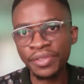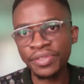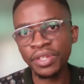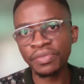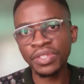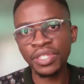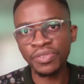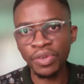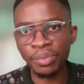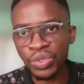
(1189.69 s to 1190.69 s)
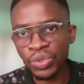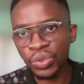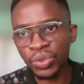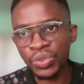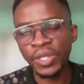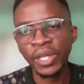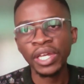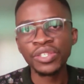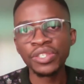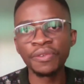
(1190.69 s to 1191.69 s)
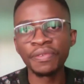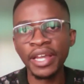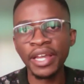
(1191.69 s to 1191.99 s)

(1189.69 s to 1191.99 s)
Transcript: services from schools. So if a young